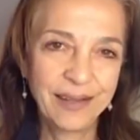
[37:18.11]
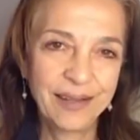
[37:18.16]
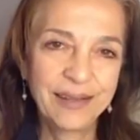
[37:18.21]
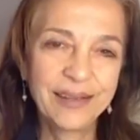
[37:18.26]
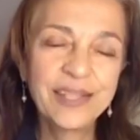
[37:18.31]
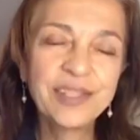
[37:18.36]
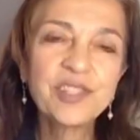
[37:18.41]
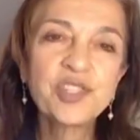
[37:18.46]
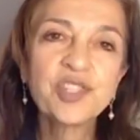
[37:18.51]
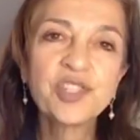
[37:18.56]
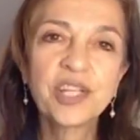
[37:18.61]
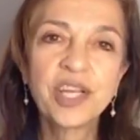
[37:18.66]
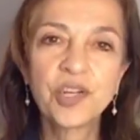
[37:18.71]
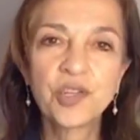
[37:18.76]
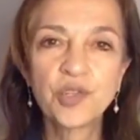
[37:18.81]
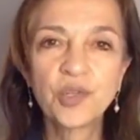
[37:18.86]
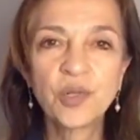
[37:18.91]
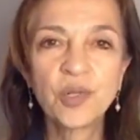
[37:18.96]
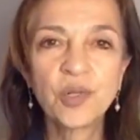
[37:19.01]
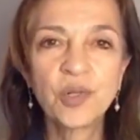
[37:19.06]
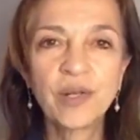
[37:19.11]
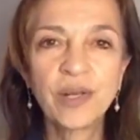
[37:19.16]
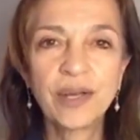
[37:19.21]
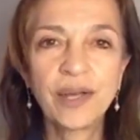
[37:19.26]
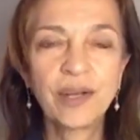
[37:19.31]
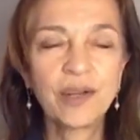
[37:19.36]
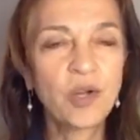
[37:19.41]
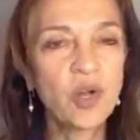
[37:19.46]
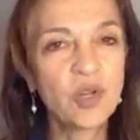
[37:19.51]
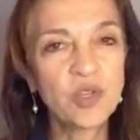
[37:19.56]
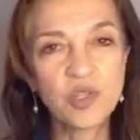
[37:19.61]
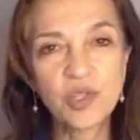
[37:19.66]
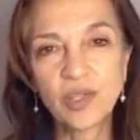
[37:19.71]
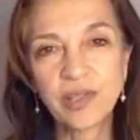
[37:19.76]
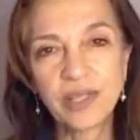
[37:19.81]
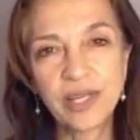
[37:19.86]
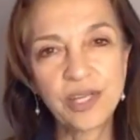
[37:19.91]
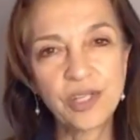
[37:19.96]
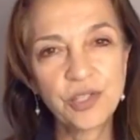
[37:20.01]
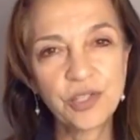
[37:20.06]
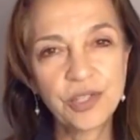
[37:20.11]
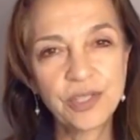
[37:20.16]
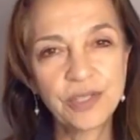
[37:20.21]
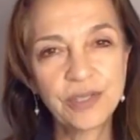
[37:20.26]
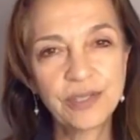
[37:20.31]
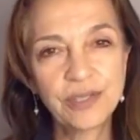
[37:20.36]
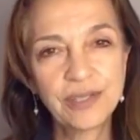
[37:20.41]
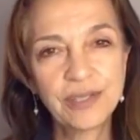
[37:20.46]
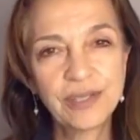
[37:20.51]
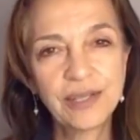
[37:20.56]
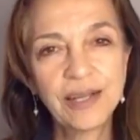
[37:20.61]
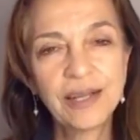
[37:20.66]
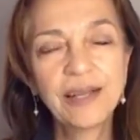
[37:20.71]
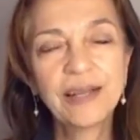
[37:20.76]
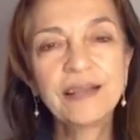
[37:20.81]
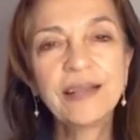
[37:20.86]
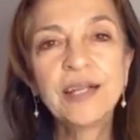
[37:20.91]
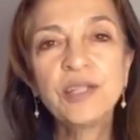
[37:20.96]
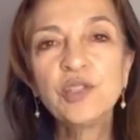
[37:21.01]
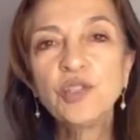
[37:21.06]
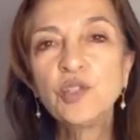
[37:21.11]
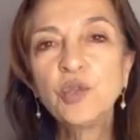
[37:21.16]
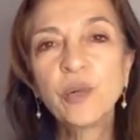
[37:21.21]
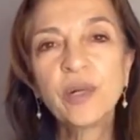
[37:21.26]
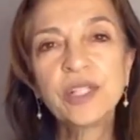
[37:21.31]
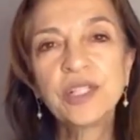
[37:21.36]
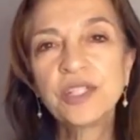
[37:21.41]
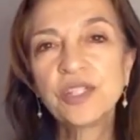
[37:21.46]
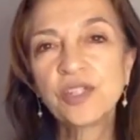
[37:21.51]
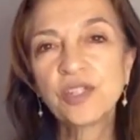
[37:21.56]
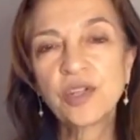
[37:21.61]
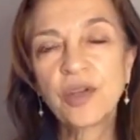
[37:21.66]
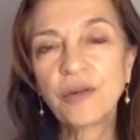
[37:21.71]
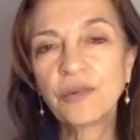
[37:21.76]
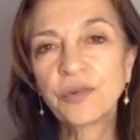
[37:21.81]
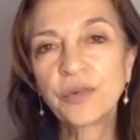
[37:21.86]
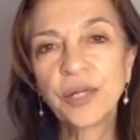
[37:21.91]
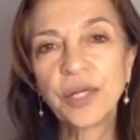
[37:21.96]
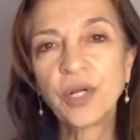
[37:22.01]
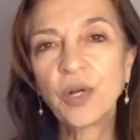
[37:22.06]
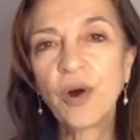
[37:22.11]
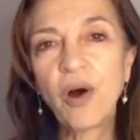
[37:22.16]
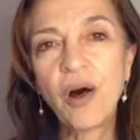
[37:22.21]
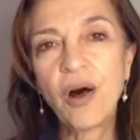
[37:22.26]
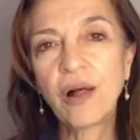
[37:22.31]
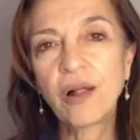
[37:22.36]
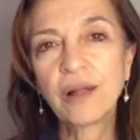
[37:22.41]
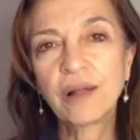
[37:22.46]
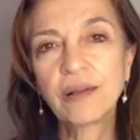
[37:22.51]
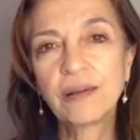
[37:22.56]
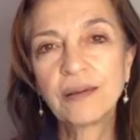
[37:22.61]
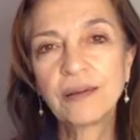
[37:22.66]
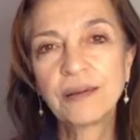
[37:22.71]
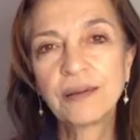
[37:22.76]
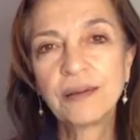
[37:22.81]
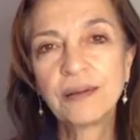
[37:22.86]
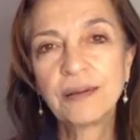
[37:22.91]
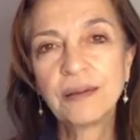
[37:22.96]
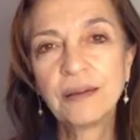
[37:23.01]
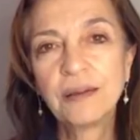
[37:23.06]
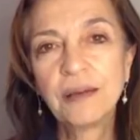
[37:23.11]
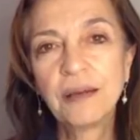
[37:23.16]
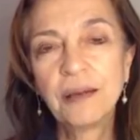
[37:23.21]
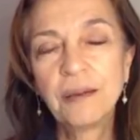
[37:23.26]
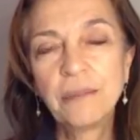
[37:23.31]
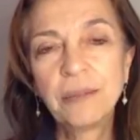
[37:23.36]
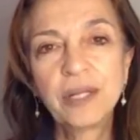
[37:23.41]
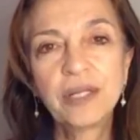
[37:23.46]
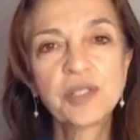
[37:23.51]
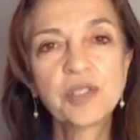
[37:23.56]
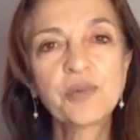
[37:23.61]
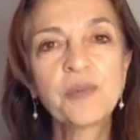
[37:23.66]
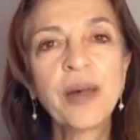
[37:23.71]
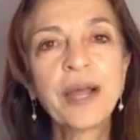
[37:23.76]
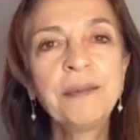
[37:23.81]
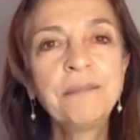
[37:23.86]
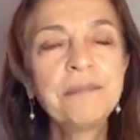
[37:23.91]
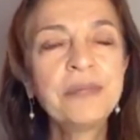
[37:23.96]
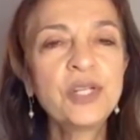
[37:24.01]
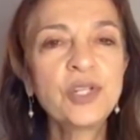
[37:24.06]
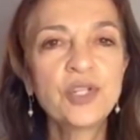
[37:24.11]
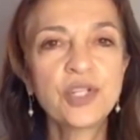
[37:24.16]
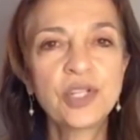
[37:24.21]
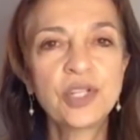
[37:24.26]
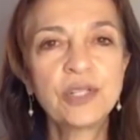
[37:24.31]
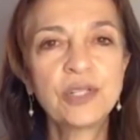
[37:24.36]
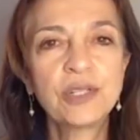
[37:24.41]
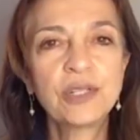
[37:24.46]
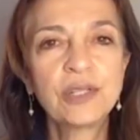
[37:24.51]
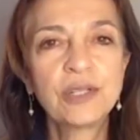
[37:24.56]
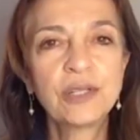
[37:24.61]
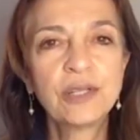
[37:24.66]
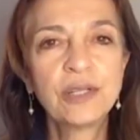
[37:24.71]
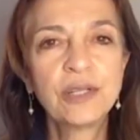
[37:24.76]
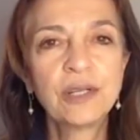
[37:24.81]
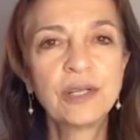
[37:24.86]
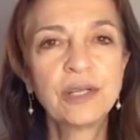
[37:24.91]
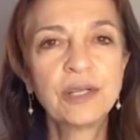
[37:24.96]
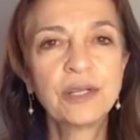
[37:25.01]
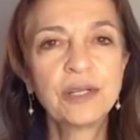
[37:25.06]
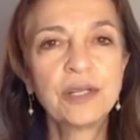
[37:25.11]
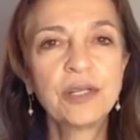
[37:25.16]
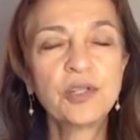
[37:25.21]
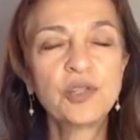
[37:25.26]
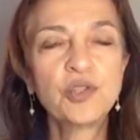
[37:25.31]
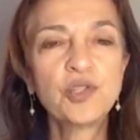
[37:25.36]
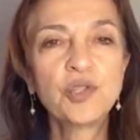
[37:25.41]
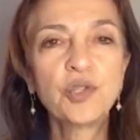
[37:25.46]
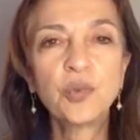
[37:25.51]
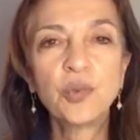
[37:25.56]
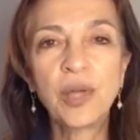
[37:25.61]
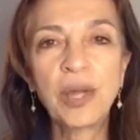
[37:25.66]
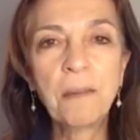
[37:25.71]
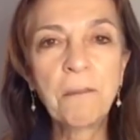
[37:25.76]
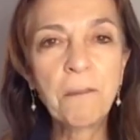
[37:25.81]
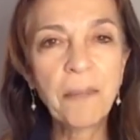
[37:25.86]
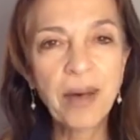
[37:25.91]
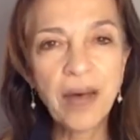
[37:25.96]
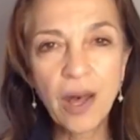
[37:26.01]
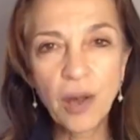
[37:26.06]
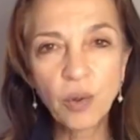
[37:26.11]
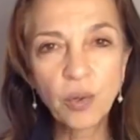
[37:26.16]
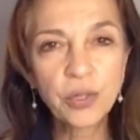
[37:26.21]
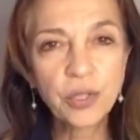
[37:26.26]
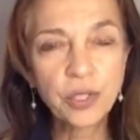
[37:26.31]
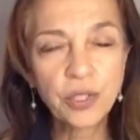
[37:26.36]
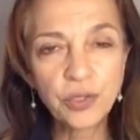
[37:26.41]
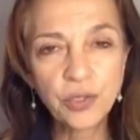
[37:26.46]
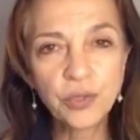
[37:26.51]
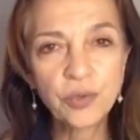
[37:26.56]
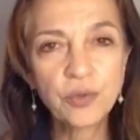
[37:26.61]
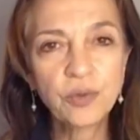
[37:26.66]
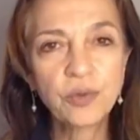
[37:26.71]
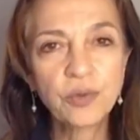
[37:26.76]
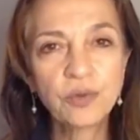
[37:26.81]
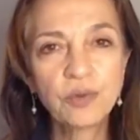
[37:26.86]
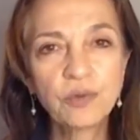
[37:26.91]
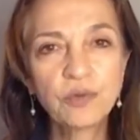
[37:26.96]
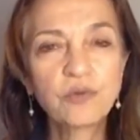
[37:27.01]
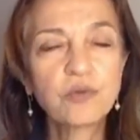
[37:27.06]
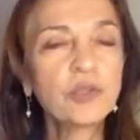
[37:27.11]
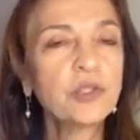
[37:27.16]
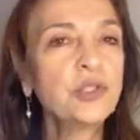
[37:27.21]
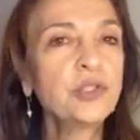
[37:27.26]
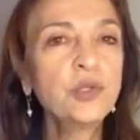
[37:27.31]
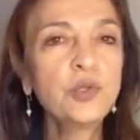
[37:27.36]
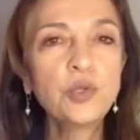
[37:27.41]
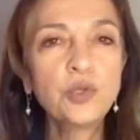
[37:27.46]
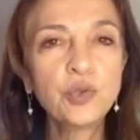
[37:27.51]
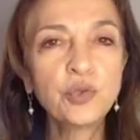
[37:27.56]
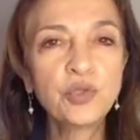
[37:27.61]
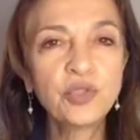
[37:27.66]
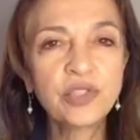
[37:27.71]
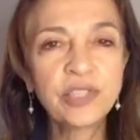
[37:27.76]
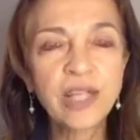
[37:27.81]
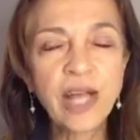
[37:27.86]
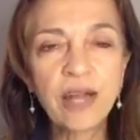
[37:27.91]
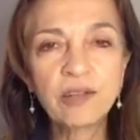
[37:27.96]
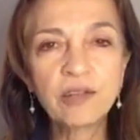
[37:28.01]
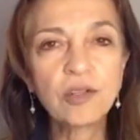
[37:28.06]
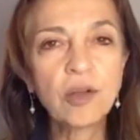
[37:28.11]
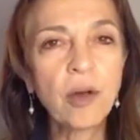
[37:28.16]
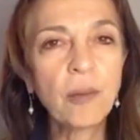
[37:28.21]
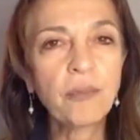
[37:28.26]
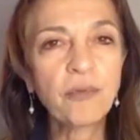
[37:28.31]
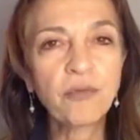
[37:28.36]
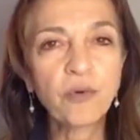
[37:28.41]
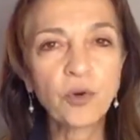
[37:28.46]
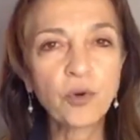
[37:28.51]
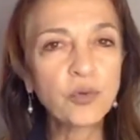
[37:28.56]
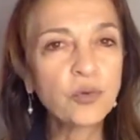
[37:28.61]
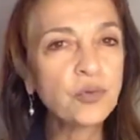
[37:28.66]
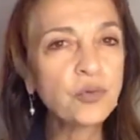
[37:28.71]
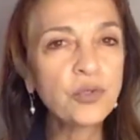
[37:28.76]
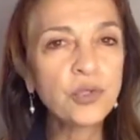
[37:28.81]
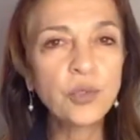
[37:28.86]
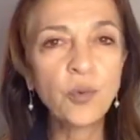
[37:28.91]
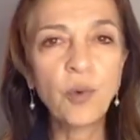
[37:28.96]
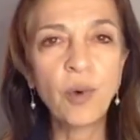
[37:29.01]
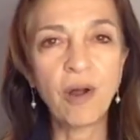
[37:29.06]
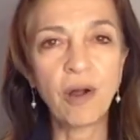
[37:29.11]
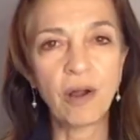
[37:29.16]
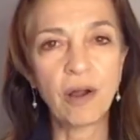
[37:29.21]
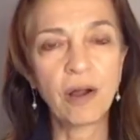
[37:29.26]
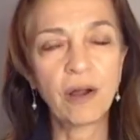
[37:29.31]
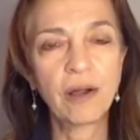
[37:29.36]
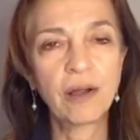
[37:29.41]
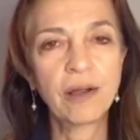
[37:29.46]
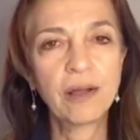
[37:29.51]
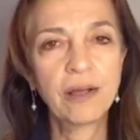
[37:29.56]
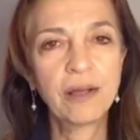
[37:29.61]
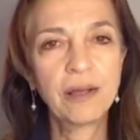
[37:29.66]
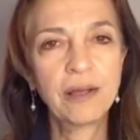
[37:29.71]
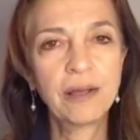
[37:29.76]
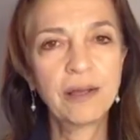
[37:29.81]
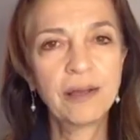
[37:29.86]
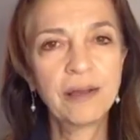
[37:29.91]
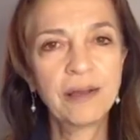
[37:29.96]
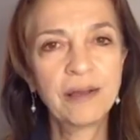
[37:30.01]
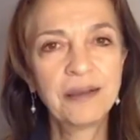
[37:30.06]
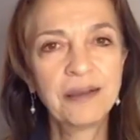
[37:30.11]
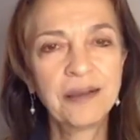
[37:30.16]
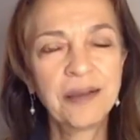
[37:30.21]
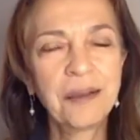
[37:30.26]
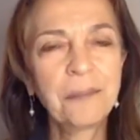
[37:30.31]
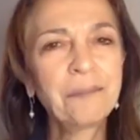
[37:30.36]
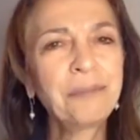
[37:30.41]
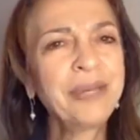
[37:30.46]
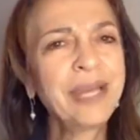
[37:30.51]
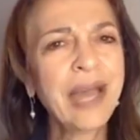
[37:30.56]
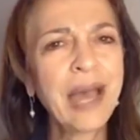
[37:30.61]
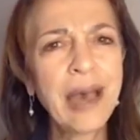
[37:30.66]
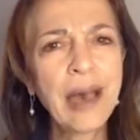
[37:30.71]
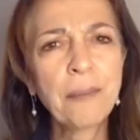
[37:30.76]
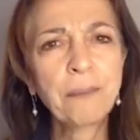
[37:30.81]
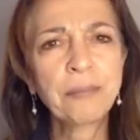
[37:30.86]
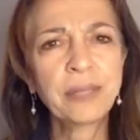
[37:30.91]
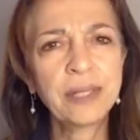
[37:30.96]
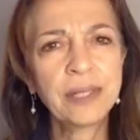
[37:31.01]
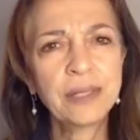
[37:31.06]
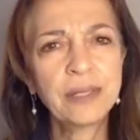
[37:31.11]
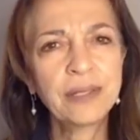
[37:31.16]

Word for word: Let's schedule a consultation. Let's do a discovery call. Because my mission is to empower you, for you to stand up for who you are and be happy.